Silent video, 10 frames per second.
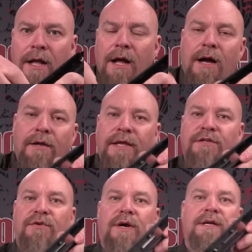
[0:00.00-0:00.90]
Uh,
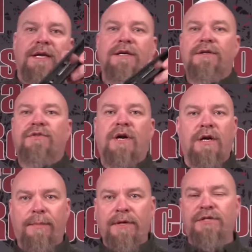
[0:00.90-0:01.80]
that's directly into the
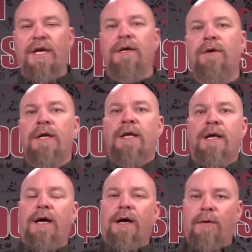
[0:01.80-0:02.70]
striker pin channel.
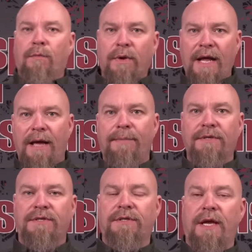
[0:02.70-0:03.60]
Um, what
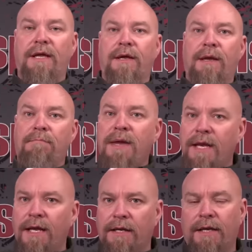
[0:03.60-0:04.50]
happens is,
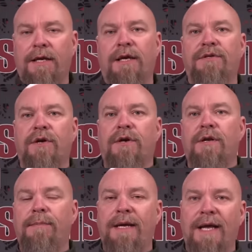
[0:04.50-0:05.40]
immediately is there
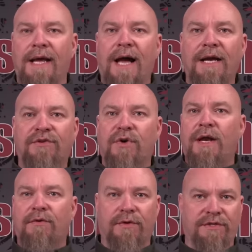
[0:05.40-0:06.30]
can be a
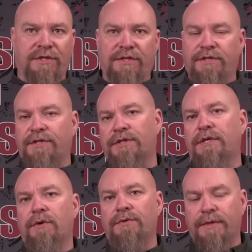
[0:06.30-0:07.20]
hydraulic resistance that
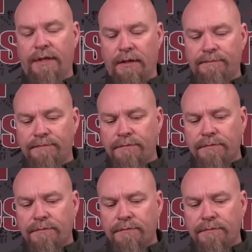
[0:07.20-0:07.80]
slows the um,